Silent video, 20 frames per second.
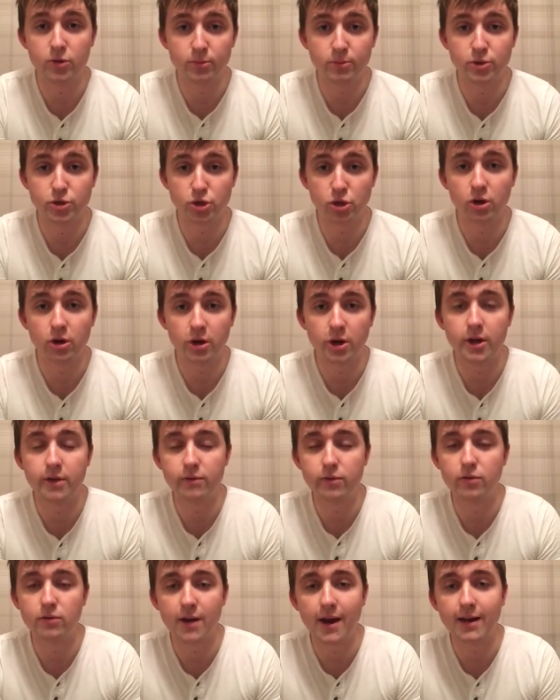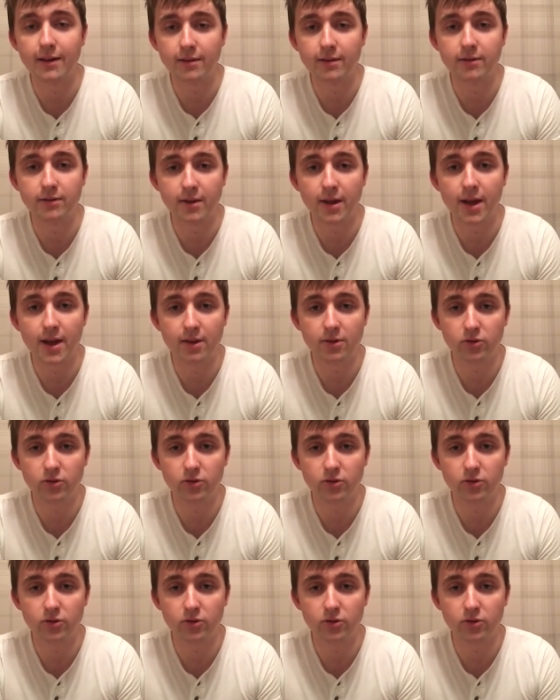the majority of the races there.